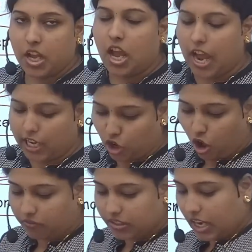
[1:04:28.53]
And along
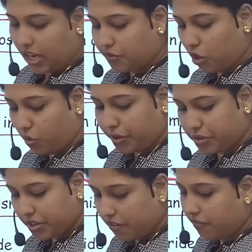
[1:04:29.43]
with that, we are going to
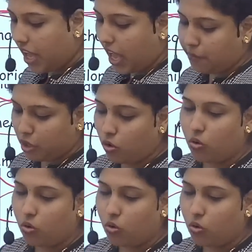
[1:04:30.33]
give amiloride